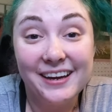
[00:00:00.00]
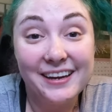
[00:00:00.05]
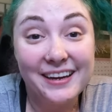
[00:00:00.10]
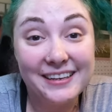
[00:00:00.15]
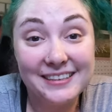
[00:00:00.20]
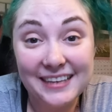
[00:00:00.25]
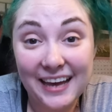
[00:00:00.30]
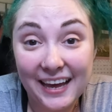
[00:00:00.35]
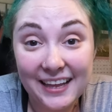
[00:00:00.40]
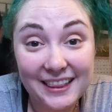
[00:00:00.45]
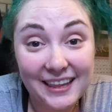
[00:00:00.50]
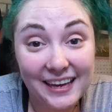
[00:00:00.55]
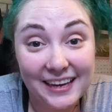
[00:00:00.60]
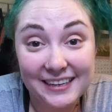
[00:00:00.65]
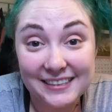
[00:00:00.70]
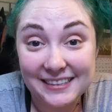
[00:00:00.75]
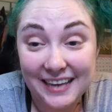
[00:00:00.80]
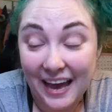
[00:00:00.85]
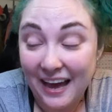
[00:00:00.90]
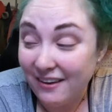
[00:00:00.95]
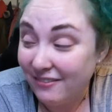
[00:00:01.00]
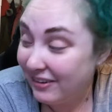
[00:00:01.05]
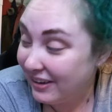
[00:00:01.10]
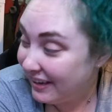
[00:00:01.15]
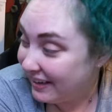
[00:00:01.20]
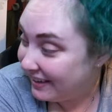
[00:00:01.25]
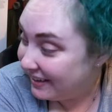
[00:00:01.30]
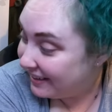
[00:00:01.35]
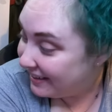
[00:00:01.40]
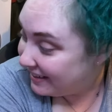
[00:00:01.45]
because that thing is
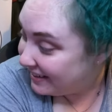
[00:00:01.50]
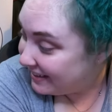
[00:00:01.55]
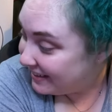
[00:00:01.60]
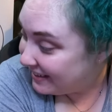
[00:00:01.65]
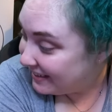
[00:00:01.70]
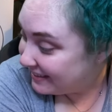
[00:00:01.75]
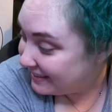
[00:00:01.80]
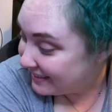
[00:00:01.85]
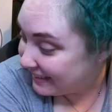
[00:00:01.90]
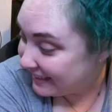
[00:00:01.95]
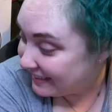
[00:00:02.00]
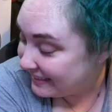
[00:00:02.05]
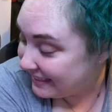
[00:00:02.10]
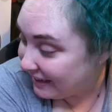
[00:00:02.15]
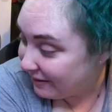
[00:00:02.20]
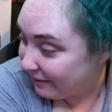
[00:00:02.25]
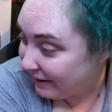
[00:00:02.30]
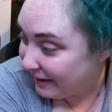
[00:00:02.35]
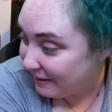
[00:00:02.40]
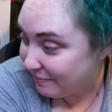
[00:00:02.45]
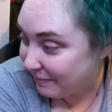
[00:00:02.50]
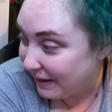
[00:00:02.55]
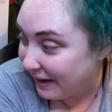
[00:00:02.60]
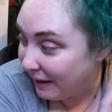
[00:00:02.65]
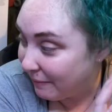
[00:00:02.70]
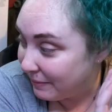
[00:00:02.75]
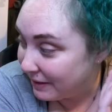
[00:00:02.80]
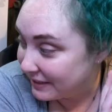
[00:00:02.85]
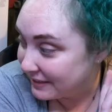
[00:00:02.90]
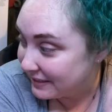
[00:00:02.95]
heavy. It's like dead weight, but
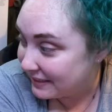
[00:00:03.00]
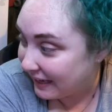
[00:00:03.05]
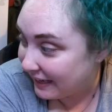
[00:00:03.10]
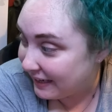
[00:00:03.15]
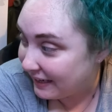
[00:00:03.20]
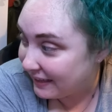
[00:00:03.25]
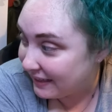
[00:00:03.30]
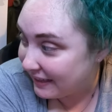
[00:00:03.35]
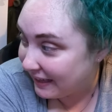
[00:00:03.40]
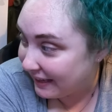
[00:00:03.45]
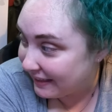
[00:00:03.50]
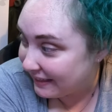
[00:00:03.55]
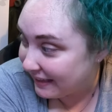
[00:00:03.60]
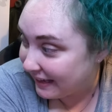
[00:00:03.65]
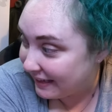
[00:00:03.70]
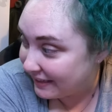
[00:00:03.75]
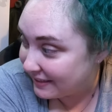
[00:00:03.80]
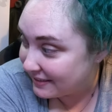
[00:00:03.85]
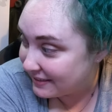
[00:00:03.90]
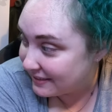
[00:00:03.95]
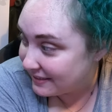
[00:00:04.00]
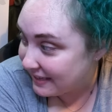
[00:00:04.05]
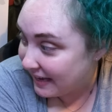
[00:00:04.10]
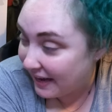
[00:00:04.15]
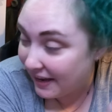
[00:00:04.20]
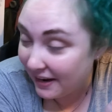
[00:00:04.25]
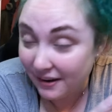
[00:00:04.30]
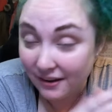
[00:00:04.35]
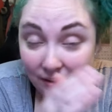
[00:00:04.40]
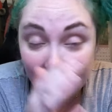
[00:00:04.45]
I'm excited that that is
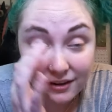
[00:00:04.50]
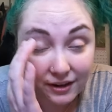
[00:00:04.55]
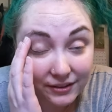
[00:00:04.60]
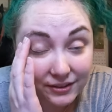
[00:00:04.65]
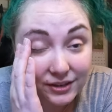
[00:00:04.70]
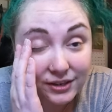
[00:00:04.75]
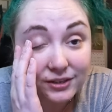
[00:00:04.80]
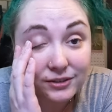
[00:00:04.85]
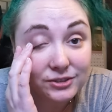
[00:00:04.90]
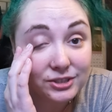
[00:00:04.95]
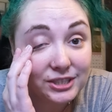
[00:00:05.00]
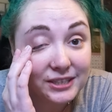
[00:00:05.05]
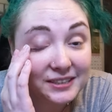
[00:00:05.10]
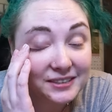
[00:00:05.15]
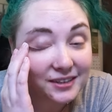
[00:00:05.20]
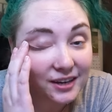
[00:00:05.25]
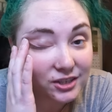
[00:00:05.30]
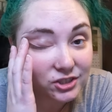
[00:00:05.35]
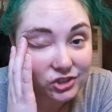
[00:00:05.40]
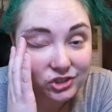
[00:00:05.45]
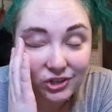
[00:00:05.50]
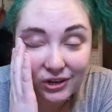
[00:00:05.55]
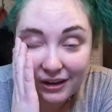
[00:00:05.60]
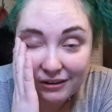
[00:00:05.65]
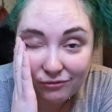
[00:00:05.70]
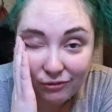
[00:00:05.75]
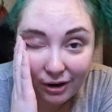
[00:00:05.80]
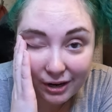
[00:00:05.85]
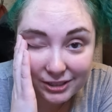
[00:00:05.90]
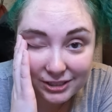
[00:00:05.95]
set. I got the new sheets on. Should I
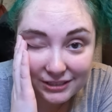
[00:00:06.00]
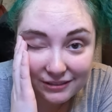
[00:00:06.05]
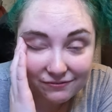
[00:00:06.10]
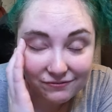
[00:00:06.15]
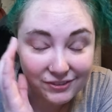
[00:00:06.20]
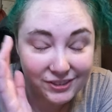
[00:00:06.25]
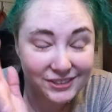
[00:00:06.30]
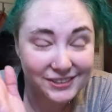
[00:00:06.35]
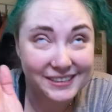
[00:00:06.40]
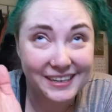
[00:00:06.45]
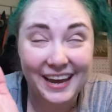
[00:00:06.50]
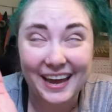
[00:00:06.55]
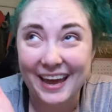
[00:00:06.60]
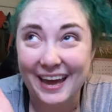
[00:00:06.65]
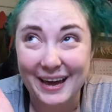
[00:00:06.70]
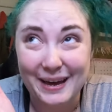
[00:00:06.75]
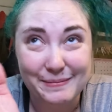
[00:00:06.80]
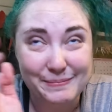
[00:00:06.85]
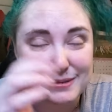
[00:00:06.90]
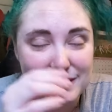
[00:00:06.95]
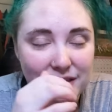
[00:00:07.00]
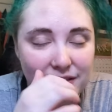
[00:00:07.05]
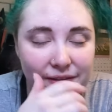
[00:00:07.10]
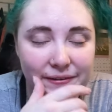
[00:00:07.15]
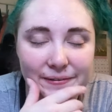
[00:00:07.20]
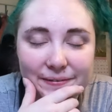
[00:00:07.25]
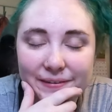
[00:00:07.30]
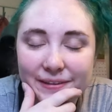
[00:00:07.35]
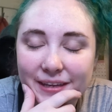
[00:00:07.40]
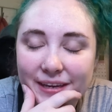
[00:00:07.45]
wash them first?
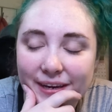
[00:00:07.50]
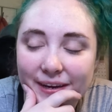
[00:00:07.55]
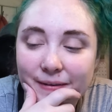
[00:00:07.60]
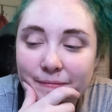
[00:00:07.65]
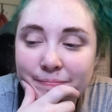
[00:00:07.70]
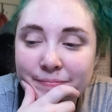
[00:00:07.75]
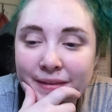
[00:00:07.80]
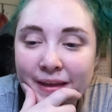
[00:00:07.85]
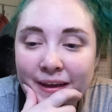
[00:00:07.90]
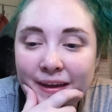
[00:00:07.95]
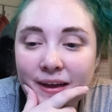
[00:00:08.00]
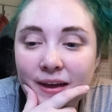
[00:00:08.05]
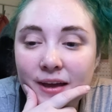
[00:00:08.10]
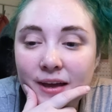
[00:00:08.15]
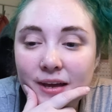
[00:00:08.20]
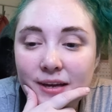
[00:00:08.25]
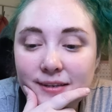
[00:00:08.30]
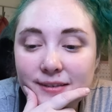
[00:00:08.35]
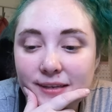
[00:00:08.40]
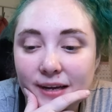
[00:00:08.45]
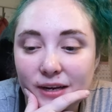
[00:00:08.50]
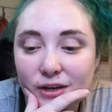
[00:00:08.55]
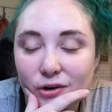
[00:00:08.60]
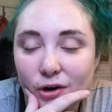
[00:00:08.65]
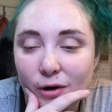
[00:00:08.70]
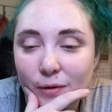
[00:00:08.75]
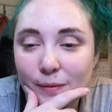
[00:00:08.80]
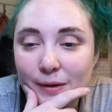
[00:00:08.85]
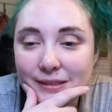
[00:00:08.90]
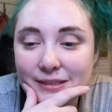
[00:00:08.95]
Absolutely. Did I know
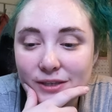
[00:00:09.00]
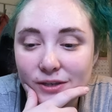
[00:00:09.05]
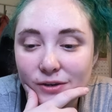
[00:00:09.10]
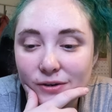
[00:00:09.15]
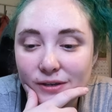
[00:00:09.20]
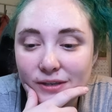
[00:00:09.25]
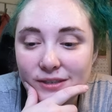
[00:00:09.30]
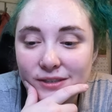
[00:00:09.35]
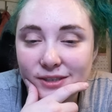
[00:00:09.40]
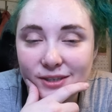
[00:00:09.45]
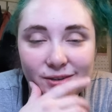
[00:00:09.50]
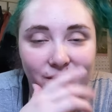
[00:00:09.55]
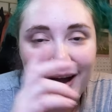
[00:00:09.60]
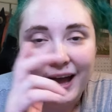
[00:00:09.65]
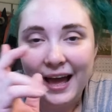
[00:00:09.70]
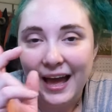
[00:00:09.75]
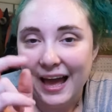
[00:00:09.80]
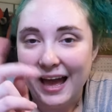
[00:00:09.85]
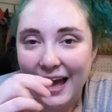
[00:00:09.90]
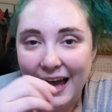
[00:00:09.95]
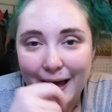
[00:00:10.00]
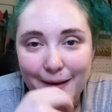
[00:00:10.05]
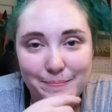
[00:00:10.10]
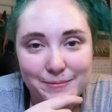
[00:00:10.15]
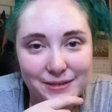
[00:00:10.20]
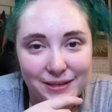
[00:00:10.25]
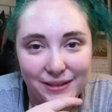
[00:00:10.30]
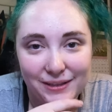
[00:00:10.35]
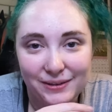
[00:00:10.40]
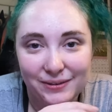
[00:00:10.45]
I wasn't going to?
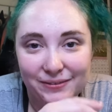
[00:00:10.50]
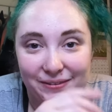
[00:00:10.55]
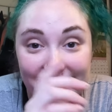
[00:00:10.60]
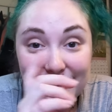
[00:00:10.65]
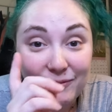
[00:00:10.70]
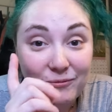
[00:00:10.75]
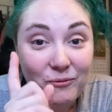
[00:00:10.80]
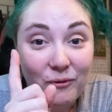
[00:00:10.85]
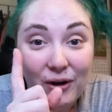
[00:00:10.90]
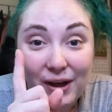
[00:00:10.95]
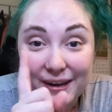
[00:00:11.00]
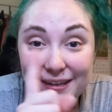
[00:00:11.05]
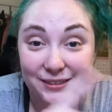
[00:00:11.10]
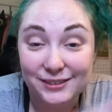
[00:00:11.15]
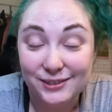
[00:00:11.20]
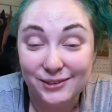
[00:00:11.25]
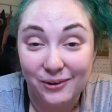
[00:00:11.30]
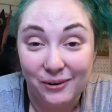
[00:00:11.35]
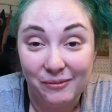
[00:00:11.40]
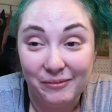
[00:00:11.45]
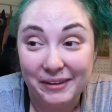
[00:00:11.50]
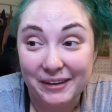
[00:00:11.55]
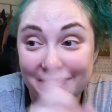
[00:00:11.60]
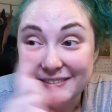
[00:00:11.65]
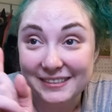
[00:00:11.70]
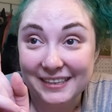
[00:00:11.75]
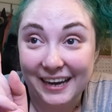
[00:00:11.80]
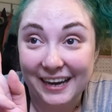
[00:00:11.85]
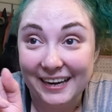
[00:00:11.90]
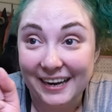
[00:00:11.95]
Absolutely. One, it's storming
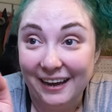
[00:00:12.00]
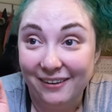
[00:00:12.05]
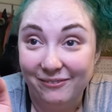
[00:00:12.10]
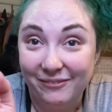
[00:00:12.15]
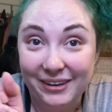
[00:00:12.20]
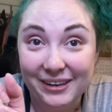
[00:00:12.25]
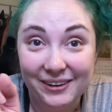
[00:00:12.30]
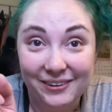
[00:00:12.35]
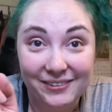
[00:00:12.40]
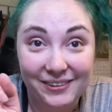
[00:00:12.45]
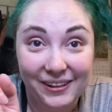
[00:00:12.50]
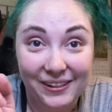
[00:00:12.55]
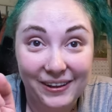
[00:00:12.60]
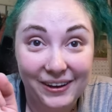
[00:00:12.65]
outside and we know the